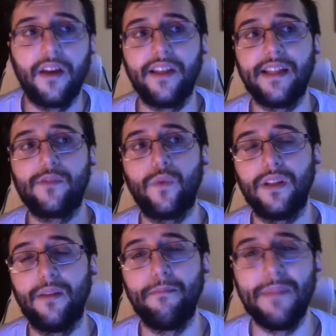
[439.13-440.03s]
think that's one
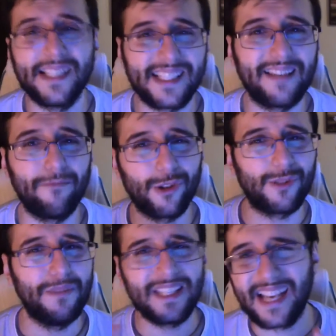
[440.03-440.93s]
of the
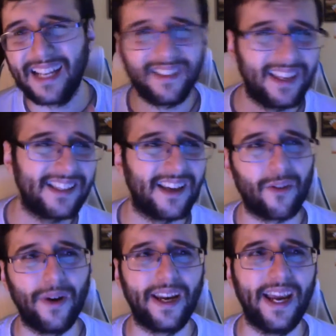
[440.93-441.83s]
most misguided things
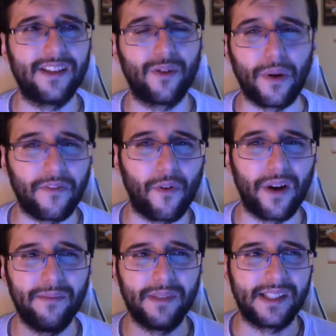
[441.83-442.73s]
Sakurai has going for
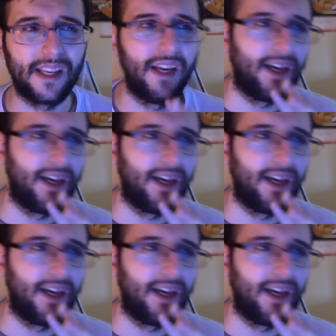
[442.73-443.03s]
him, is